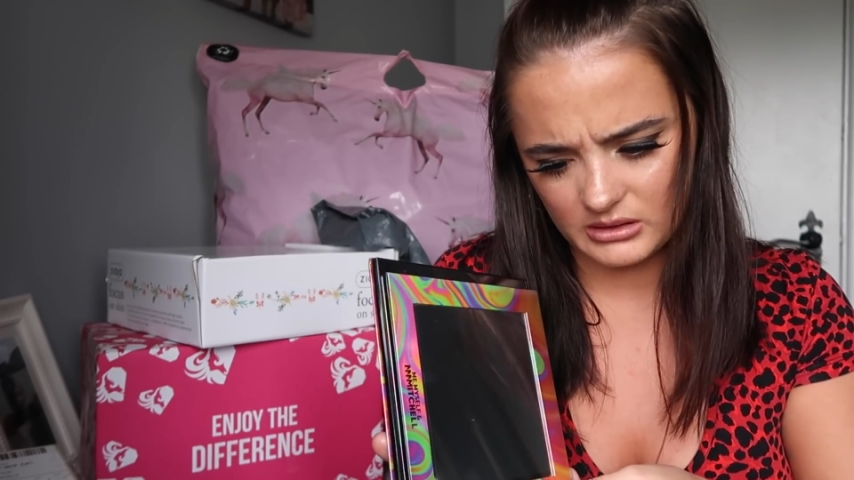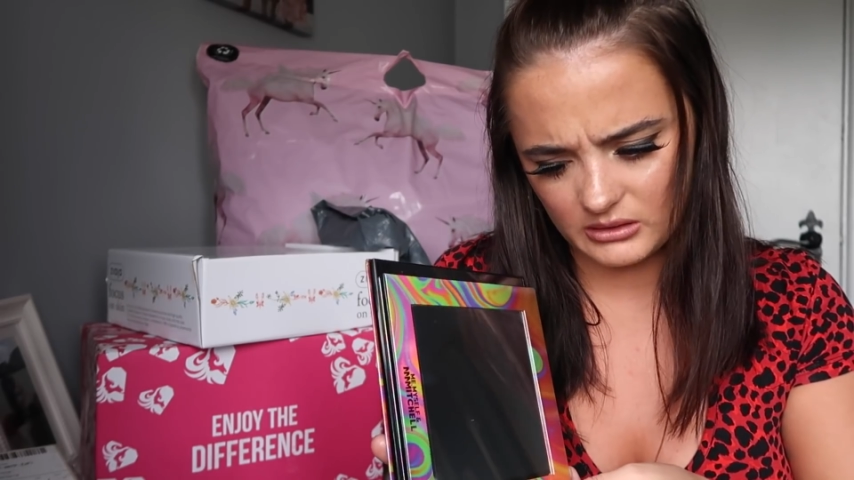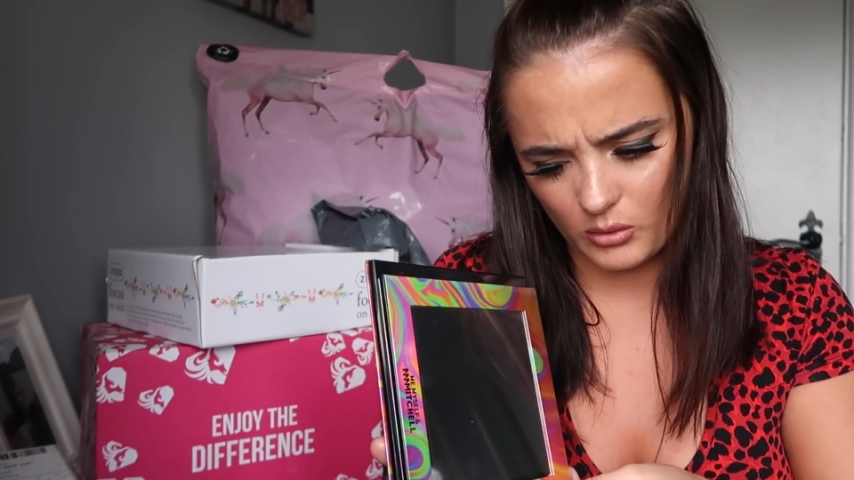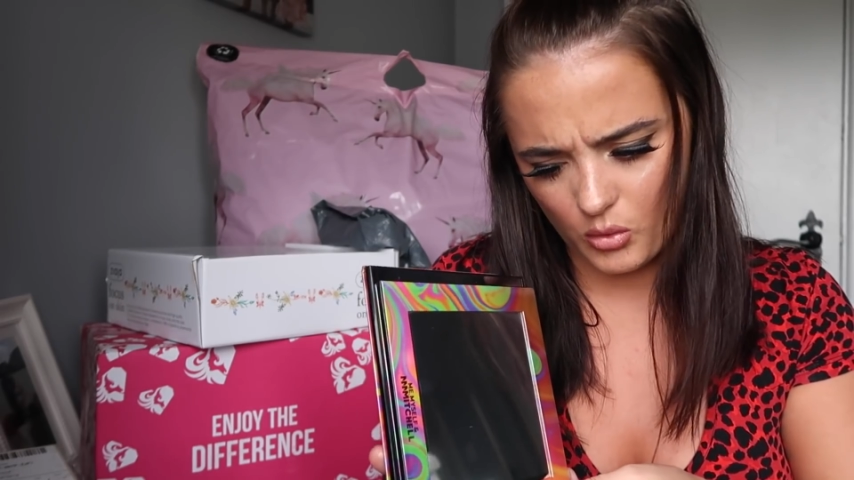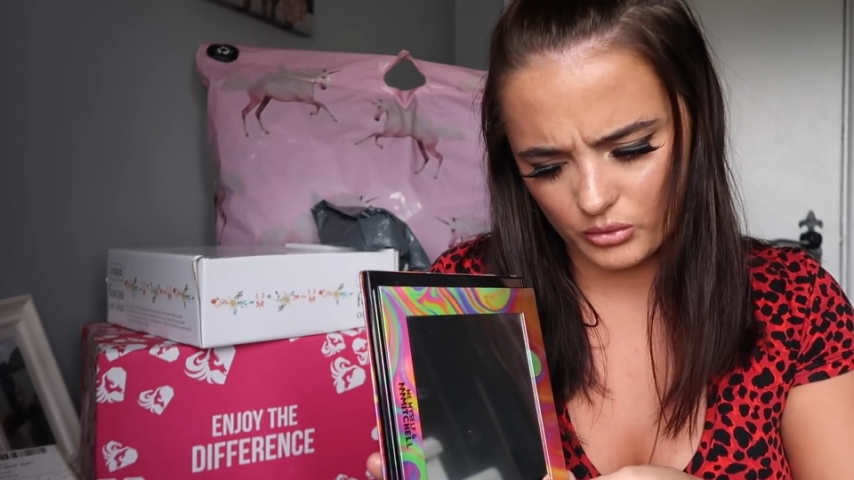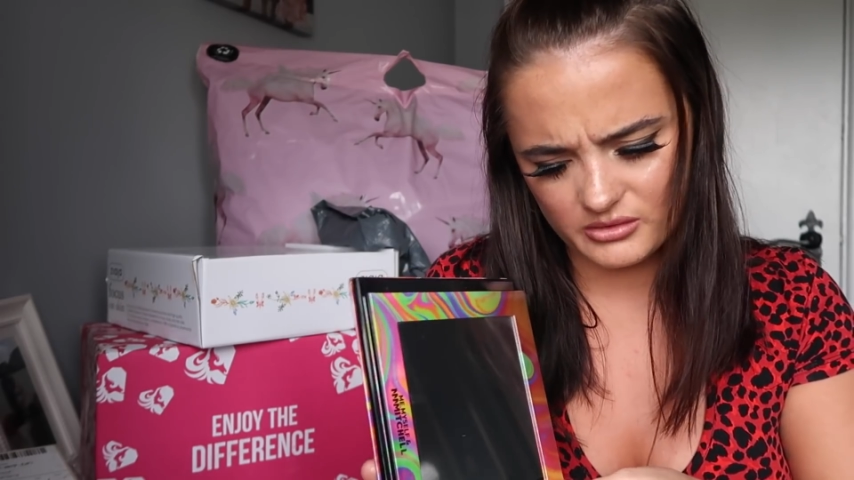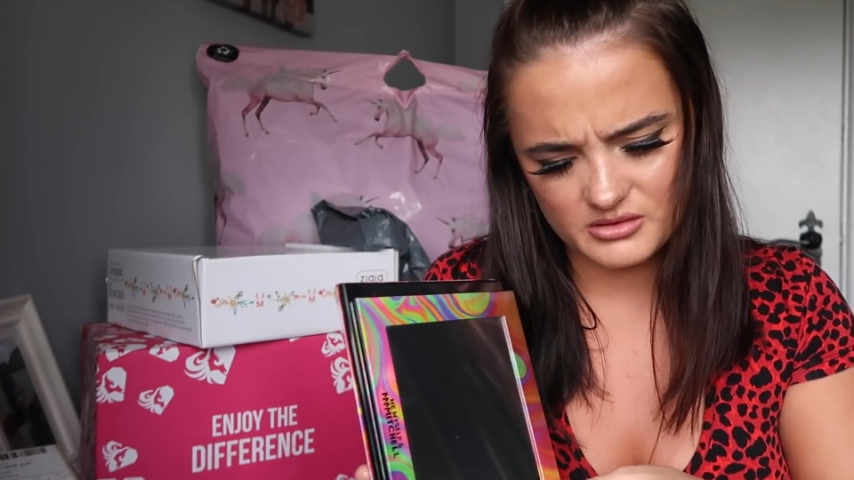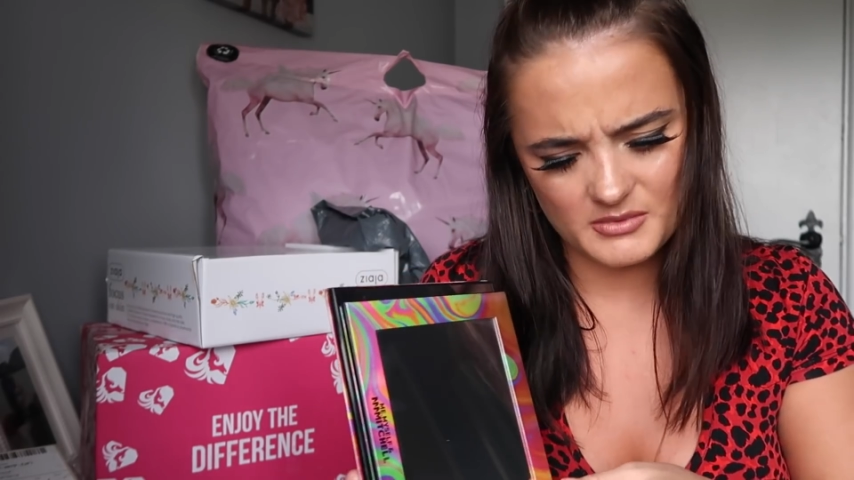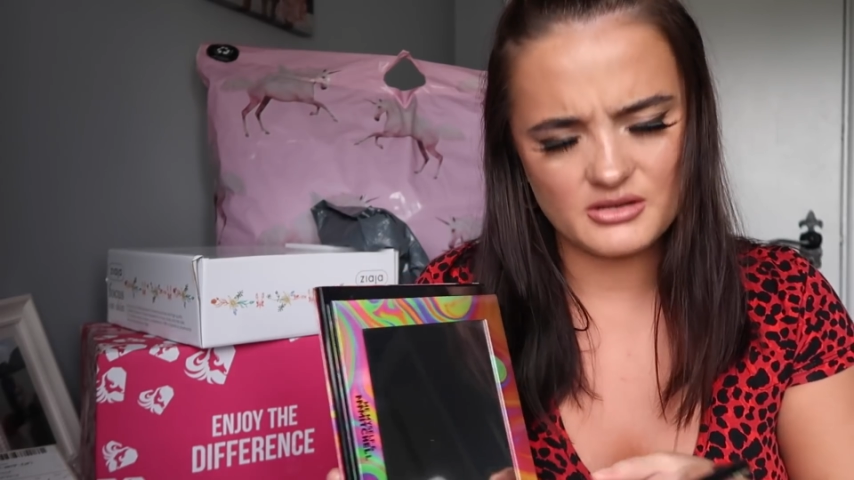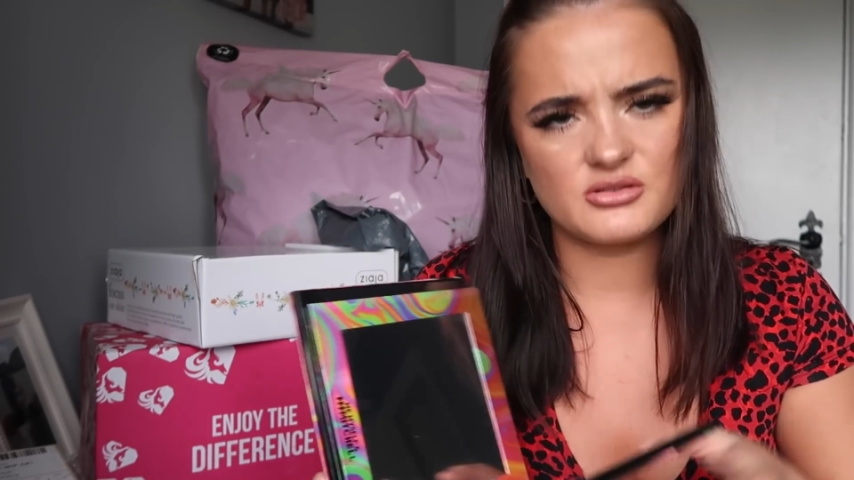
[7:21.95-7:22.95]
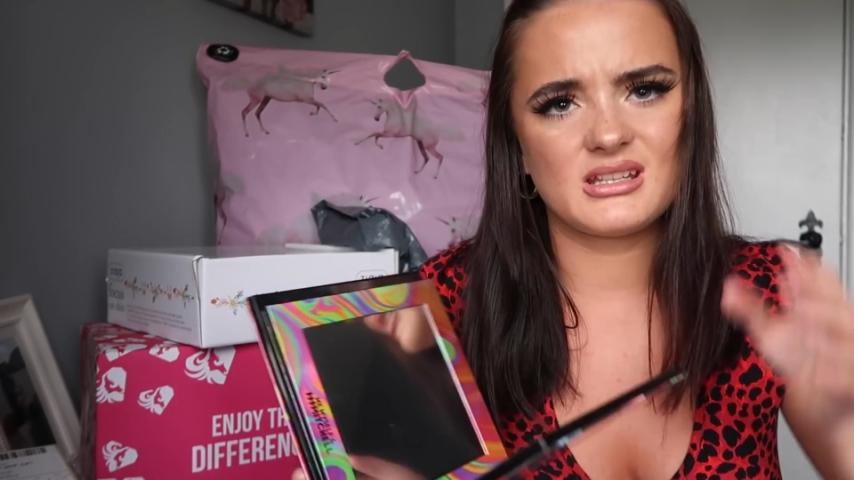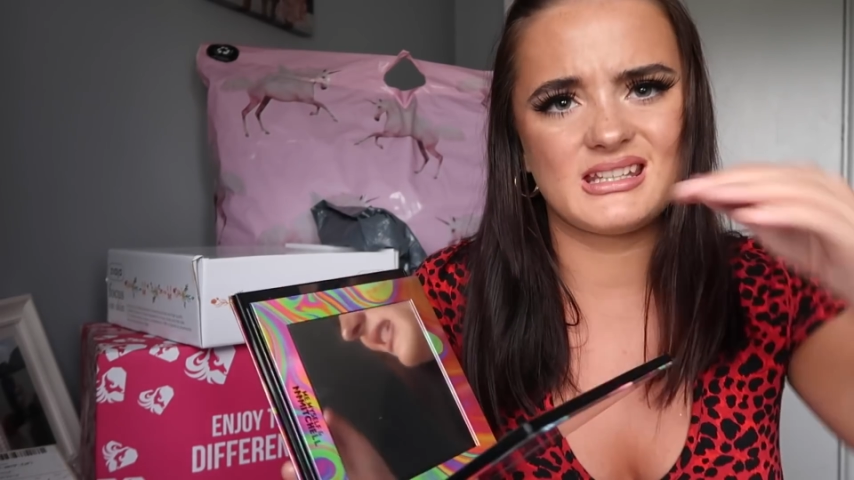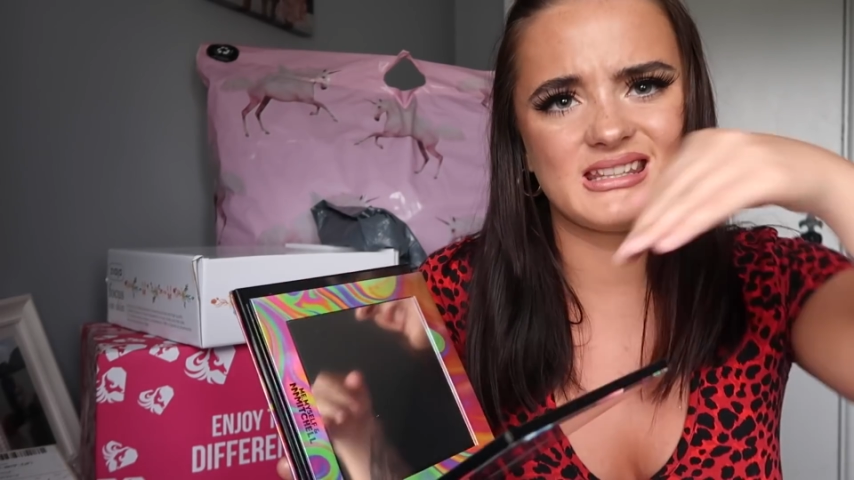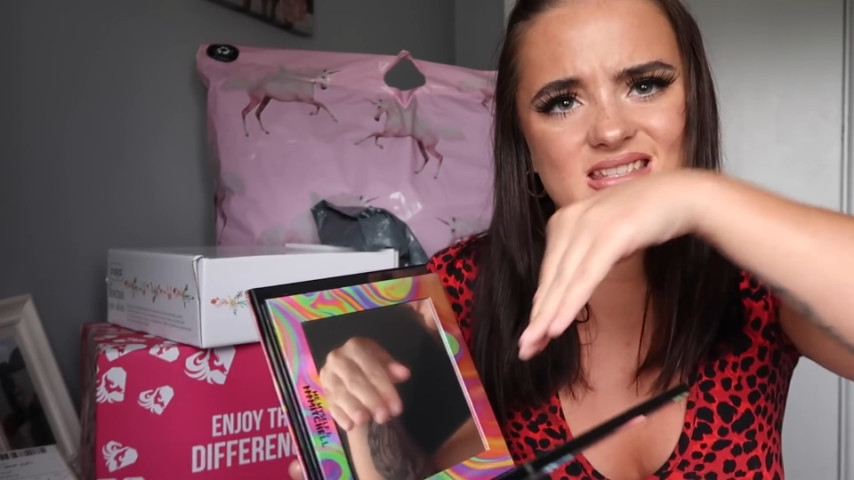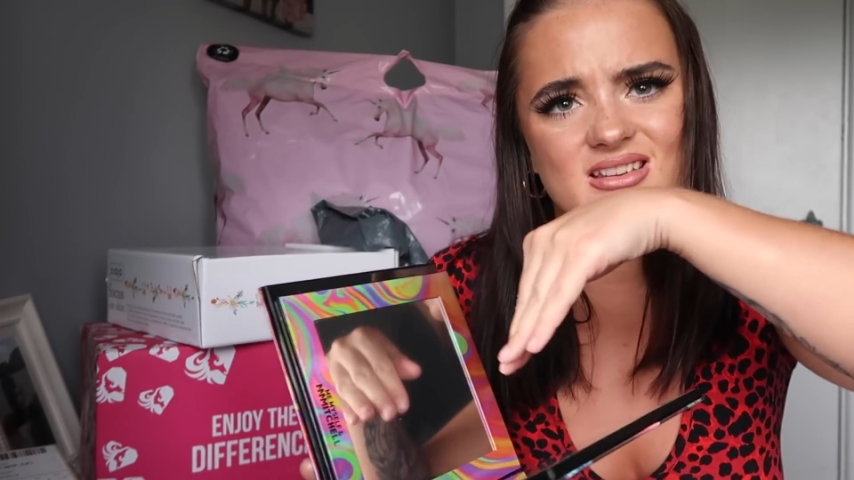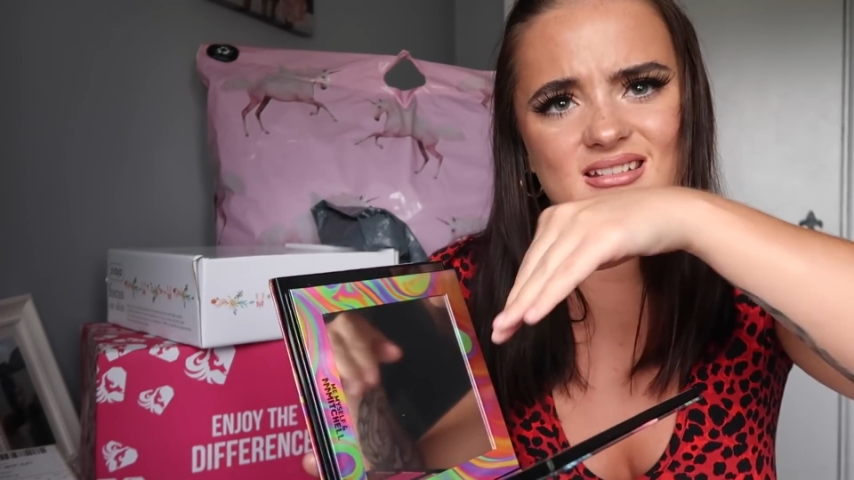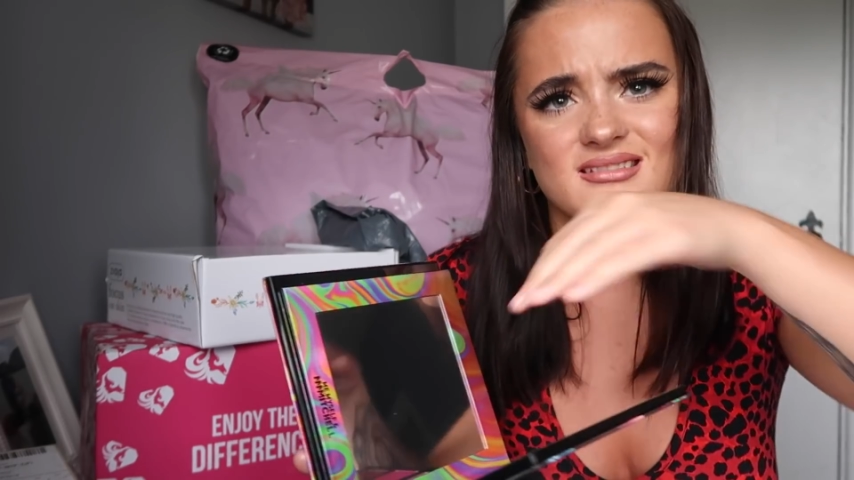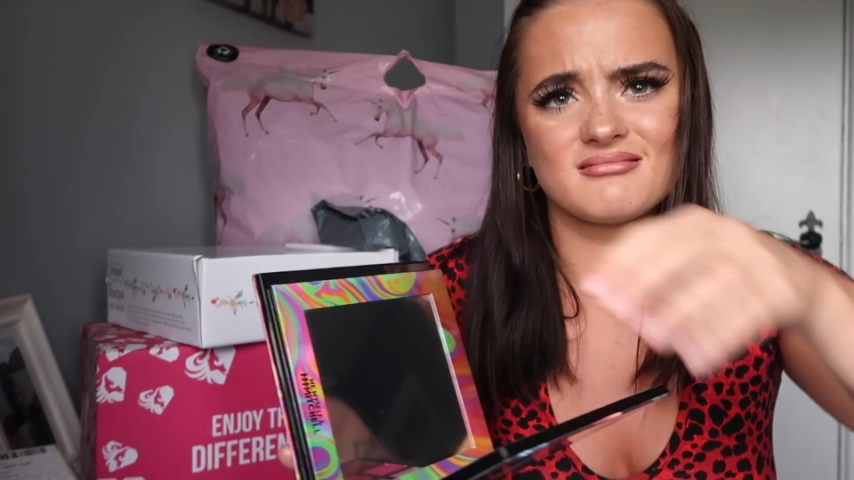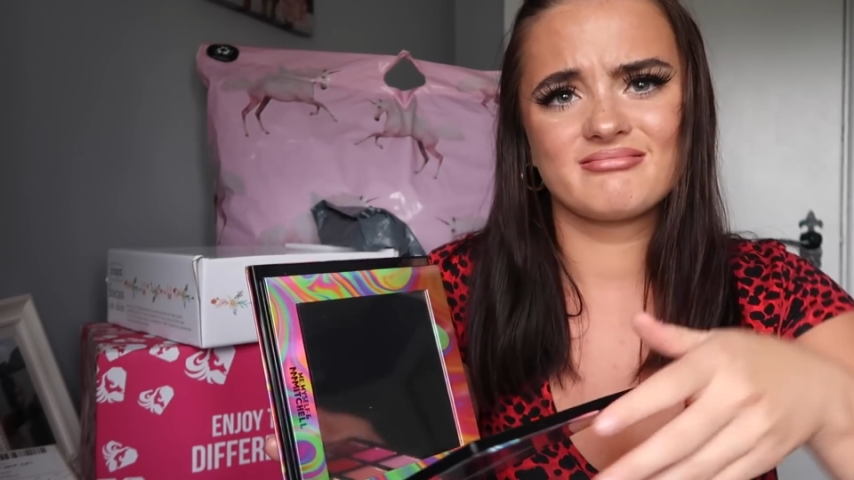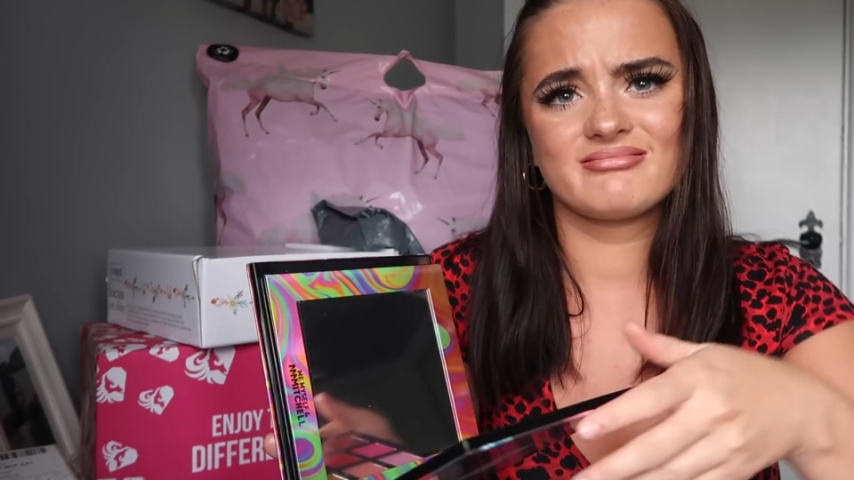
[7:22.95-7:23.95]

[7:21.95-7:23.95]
in the corner smashed inside,